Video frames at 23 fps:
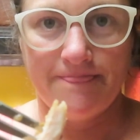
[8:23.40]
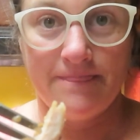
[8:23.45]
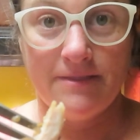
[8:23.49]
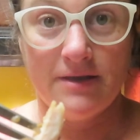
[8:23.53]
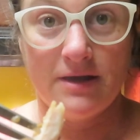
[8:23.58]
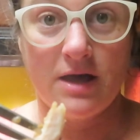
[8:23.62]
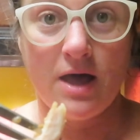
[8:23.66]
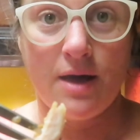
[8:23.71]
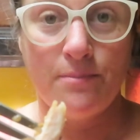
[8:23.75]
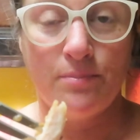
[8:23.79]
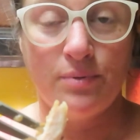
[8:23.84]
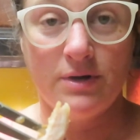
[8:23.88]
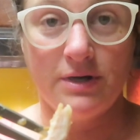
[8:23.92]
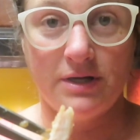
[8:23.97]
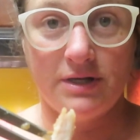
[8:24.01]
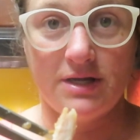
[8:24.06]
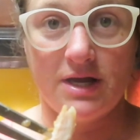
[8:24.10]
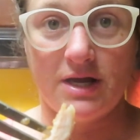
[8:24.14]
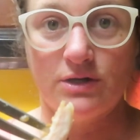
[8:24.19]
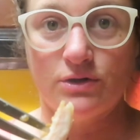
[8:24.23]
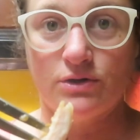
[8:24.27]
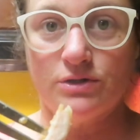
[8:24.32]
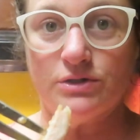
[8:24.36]
It cut pretty
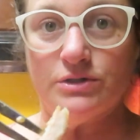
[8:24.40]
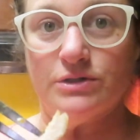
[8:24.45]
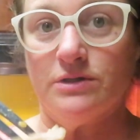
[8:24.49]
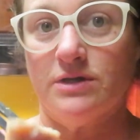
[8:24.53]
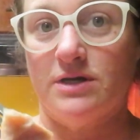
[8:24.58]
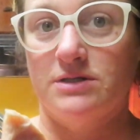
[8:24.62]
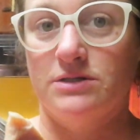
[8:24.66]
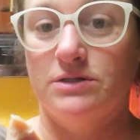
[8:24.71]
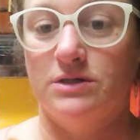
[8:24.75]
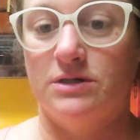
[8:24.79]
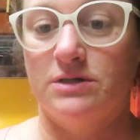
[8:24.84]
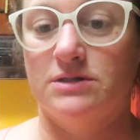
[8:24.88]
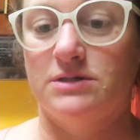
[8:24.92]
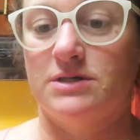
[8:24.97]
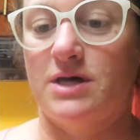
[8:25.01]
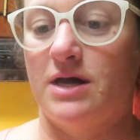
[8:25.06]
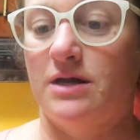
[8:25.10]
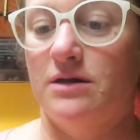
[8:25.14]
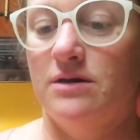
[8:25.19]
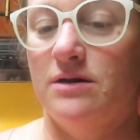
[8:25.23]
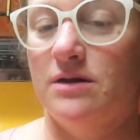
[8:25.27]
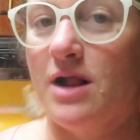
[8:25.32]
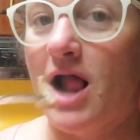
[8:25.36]
tender, so that's a good
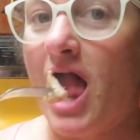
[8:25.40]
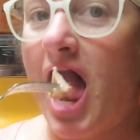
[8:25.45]
sign.